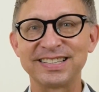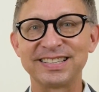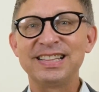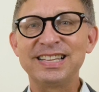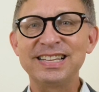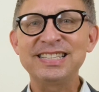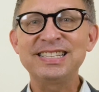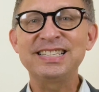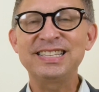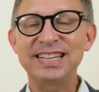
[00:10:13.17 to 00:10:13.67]

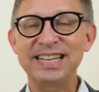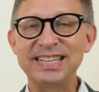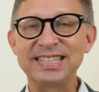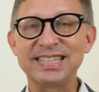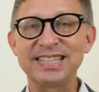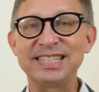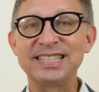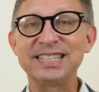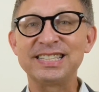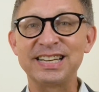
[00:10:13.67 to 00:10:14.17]
This
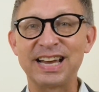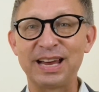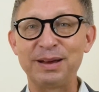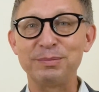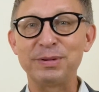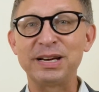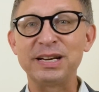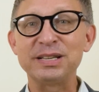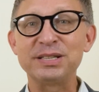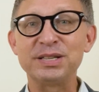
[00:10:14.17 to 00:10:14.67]
thesis
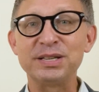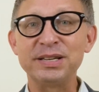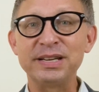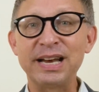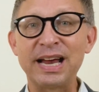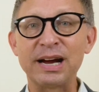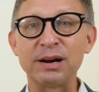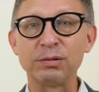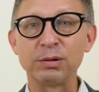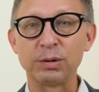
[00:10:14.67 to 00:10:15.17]
statement is
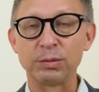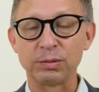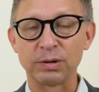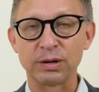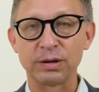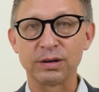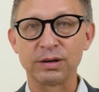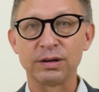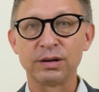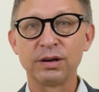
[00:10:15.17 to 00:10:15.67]

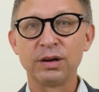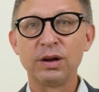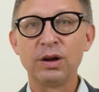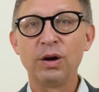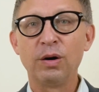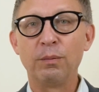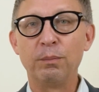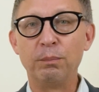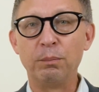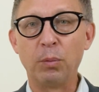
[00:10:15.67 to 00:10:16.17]
narrower,
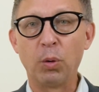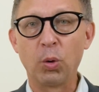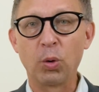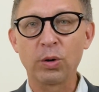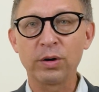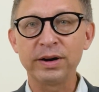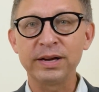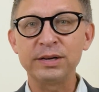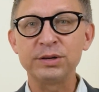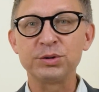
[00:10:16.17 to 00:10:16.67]

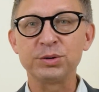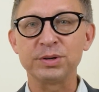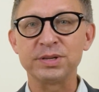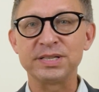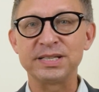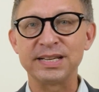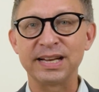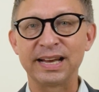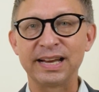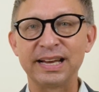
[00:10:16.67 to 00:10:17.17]
more
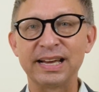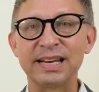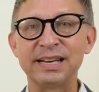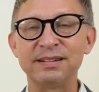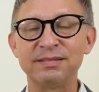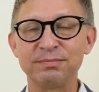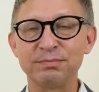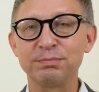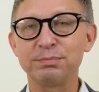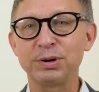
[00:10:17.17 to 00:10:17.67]
interesting,
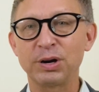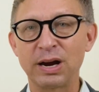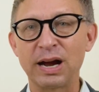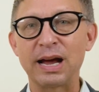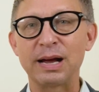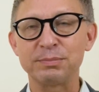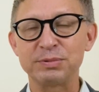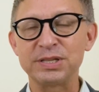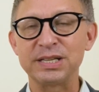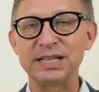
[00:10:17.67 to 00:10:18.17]
and
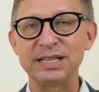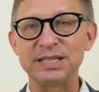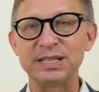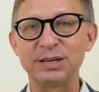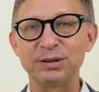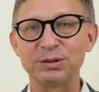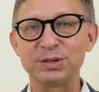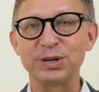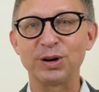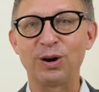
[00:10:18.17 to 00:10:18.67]
perhaps
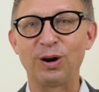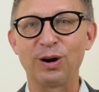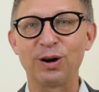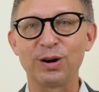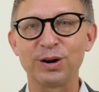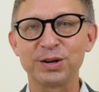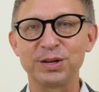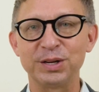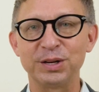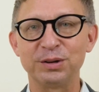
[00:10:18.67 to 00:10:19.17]
easier to
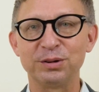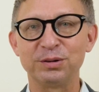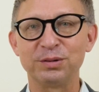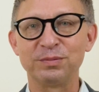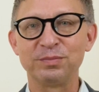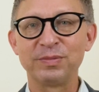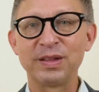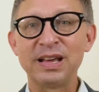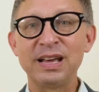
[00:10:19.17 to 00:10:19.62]
argue.